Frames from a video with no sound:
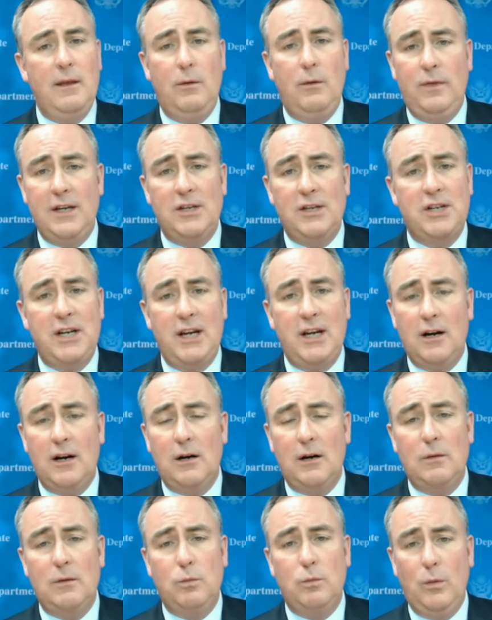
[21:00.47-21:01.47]
this
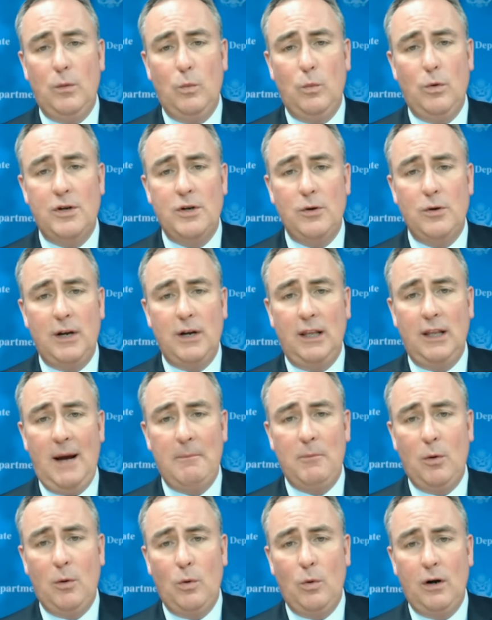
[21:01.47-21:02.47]
year, we're, we're doing a
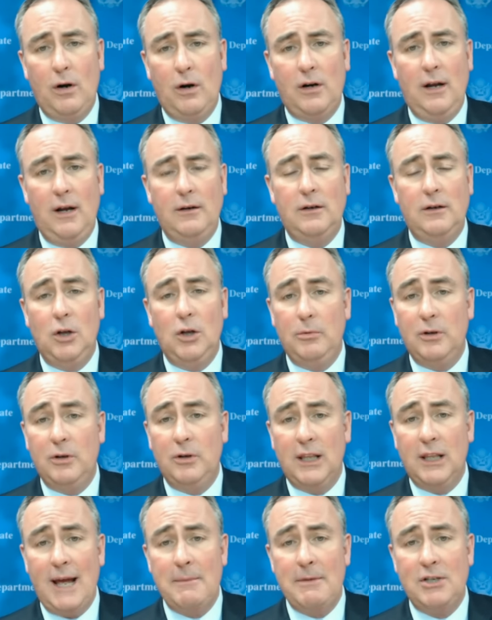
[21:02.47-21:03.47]
lot more work on global
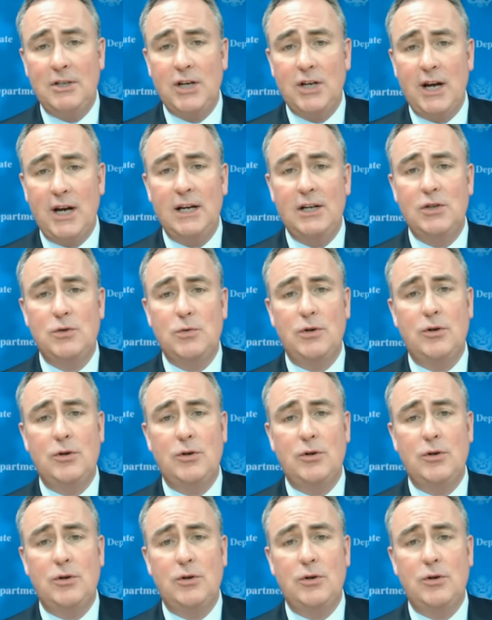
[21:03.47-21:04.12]
climate change.